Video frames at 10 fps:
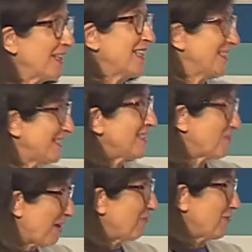Indeed, it's
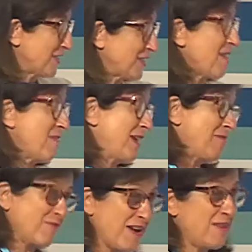my first time, and I'm
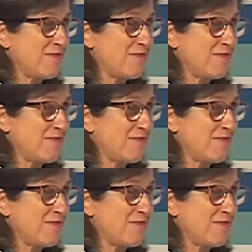very,